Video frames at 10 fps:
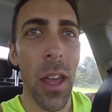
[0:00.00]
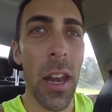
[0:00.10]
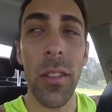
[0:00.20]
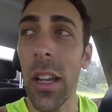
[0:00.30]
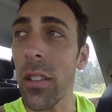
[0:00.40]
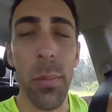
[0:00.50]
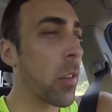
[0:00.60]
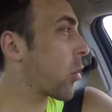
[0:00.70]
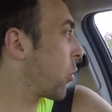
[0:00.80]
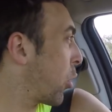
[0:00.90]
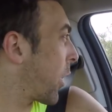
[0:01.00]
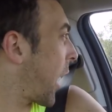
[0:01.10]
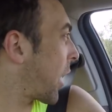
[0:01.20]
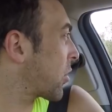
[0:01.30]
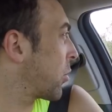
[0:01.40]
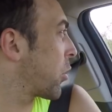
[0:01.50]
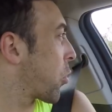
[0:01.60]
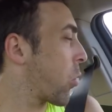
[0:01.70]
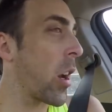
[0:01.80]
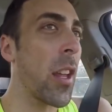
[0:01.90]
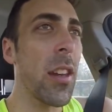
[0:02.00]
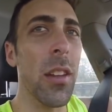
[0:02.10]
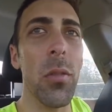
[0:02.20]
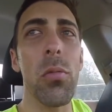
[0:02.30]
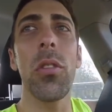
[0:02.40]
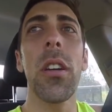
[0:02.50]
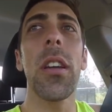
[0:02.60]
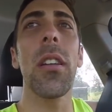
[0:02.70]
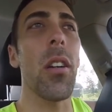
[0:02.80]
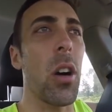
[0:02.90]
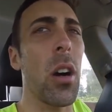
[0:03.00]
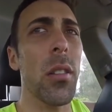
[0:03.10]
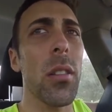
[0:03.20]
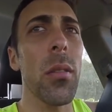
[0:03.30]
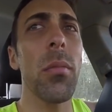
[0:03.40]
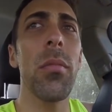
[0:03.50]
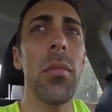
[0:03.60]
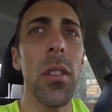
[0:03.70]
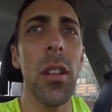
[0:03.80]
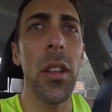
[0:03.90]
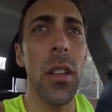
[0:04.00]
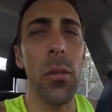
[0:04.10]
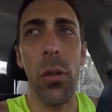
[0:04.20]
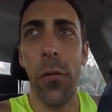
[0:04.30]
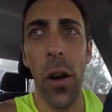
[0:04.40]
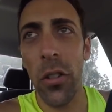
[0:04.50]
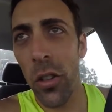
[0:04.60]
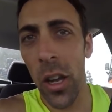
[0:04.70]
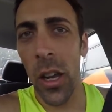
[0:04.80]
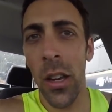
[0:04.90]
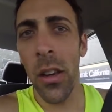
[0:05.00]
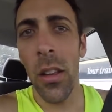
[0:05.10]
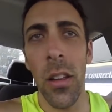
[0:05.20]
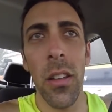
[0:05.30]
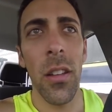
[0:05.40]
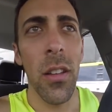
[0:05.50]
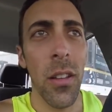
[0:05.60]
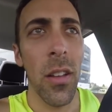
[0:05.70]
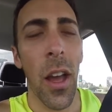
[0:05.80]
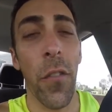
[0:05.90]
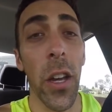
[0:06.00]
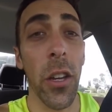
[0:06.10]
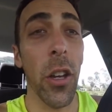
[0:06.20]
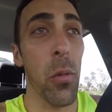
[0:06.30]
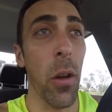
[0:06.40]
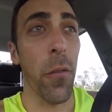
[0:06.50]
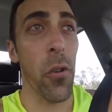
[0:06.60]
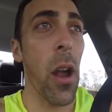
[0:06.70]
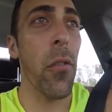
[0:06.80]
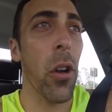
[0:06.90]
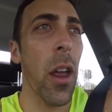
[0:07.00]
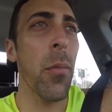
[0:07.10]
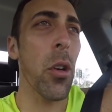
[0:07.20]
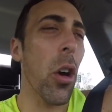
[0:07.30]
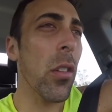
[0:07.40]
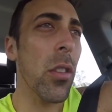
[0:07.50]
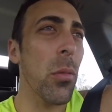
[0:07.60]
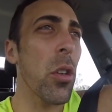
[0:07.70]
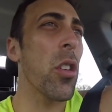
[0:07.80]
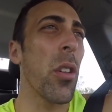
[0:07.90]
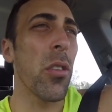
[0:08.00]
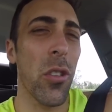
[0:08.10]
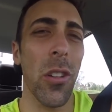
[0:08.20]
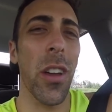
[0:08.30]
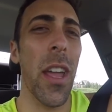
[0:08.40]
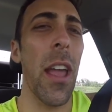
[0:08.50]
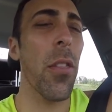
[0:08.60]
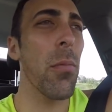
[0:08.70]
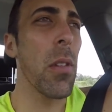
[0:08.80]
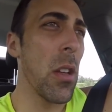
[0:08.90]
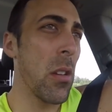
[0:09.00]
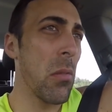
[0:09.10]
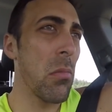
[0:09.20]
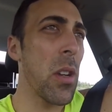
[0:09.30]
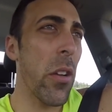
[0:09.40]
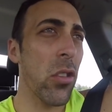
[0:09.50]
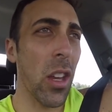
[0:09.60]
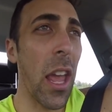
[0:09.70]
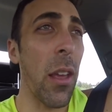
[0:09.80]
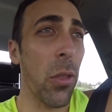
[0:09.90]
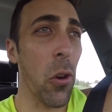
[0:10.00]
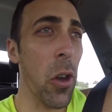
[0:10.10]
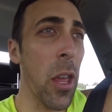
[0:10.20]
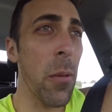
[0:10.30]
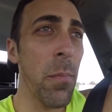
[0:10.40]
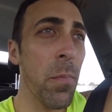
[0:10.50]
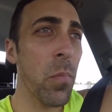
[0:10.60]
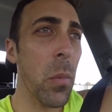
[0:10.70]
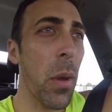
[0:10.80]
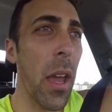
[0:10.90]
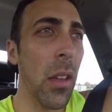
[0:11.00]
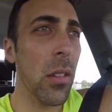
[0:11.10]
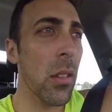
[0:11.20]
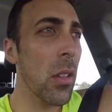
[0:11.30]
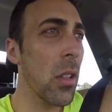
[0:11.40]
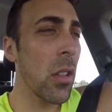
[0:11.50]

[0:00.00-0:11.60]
and it sounds miserable, but actually when you're running, it's really awesome, refreshing. I feel like I could have run forever. And we were going chill, like we averaged like 8:30 pace,